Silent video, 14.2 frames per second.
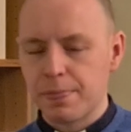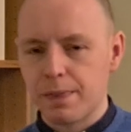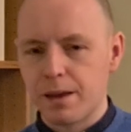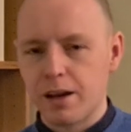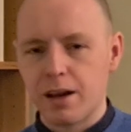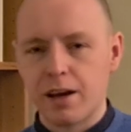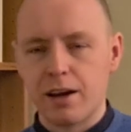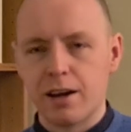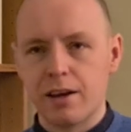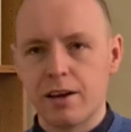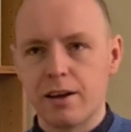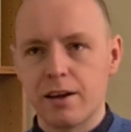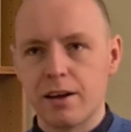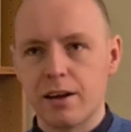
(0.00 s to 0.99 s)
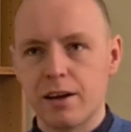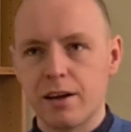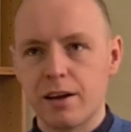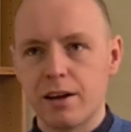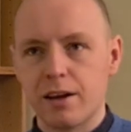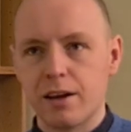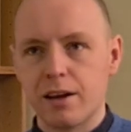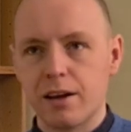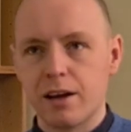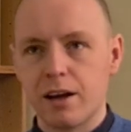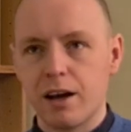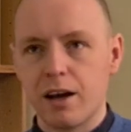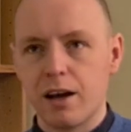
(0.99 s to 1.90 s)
(no one is talking)